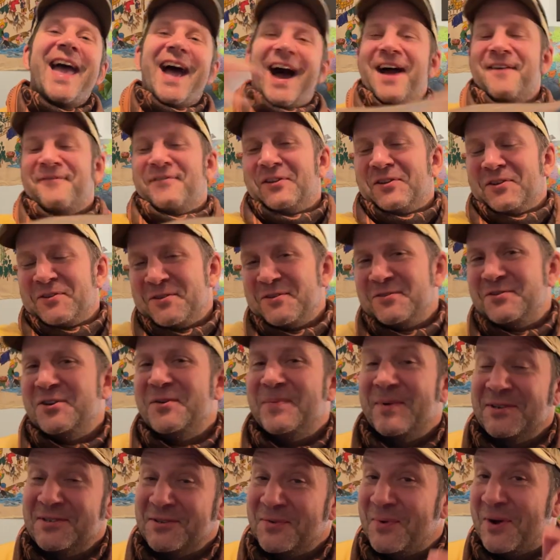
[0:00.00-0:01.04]
Hi, fellow
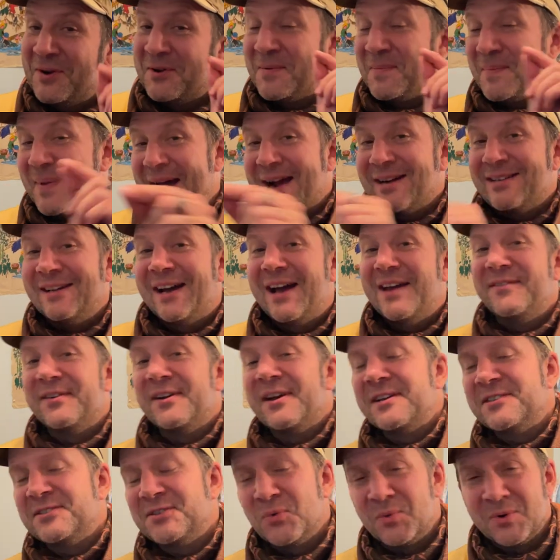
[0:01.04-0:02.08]
YouTubers, and welcome back to
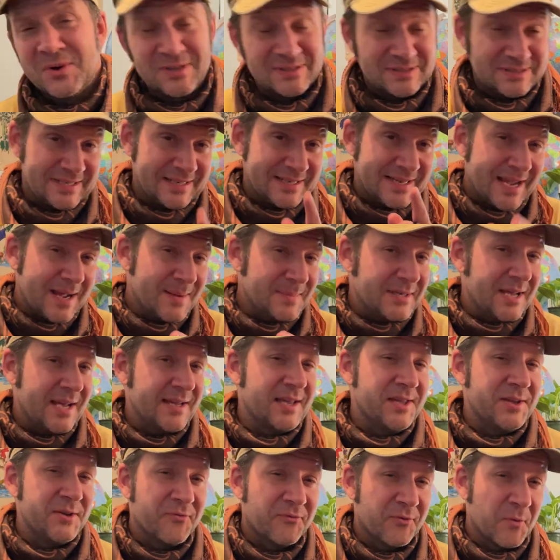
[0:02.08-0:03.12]
Ivan Hikes the World. Today I'm
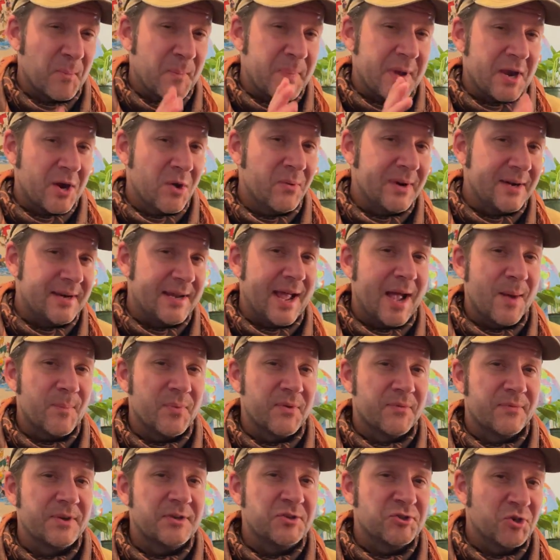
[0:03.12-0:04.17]
taking you from Pinawa Dam
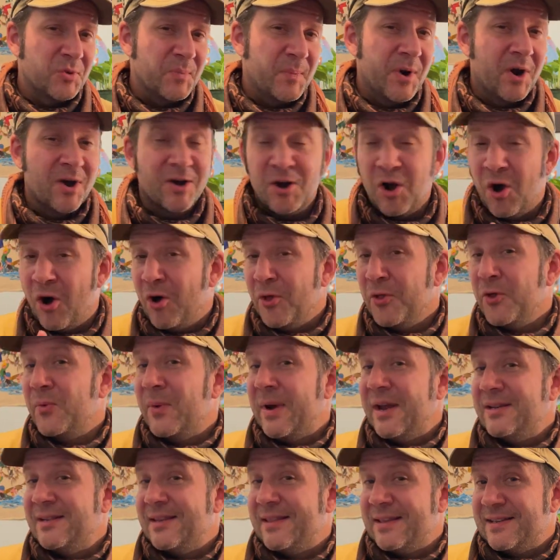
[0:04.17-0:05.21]
Provincial Park all the
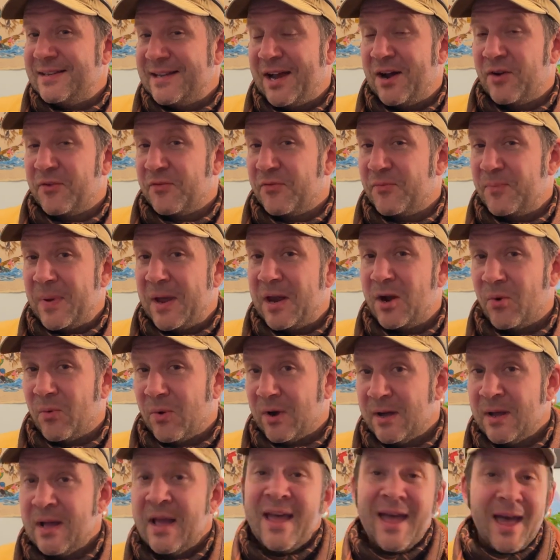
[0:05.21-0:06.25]
way to the town of
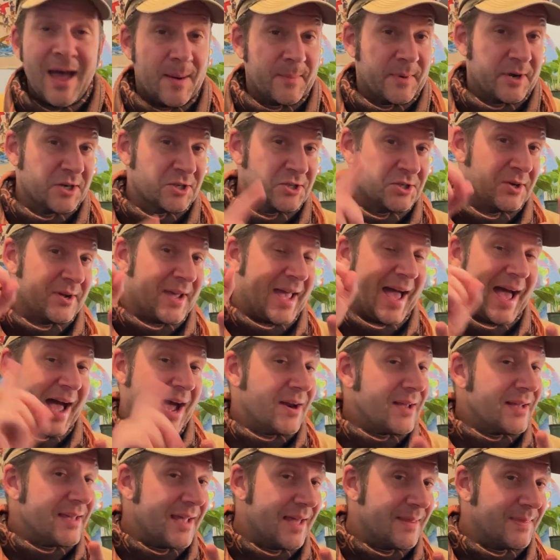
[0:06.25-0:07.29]
Pinawa. I'm going to show you
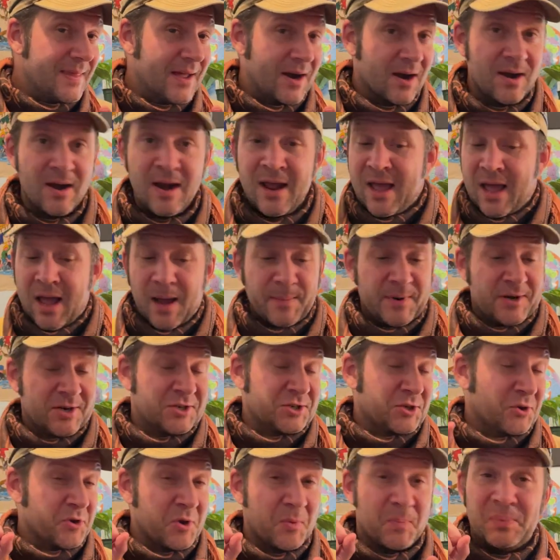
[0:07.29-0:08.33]
how to get there. I'm going
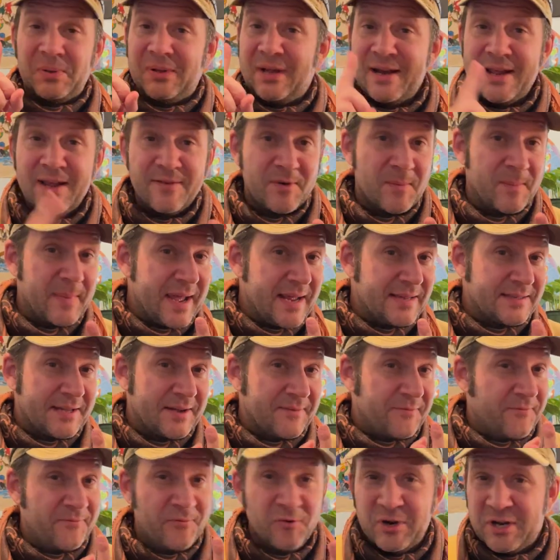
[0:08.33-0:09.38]
to show you plenty of
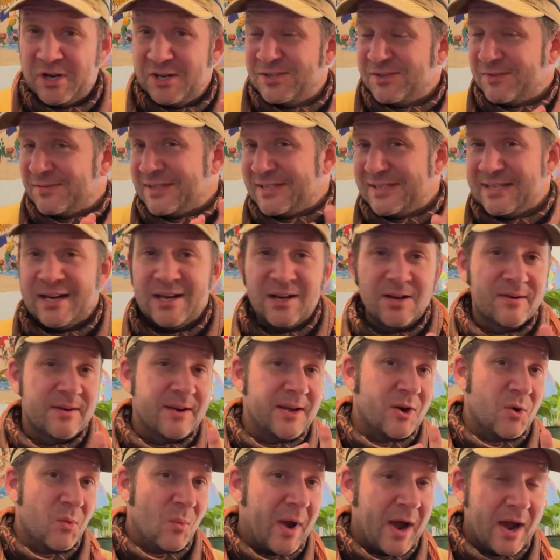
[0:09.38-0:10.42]
amazing footage of
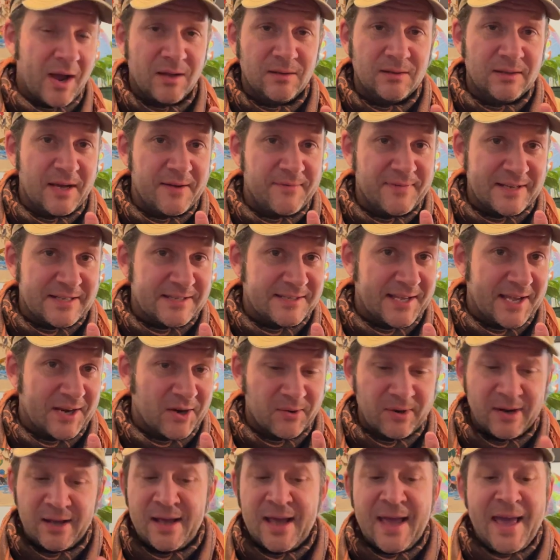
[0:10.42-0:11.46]
scenery and wildlife,
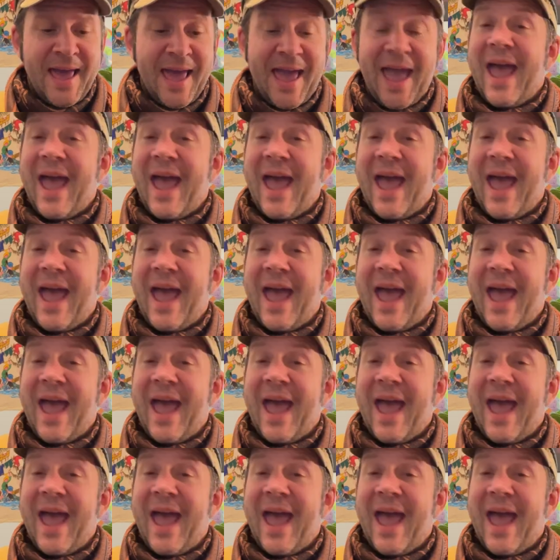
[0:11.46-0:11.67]
etc.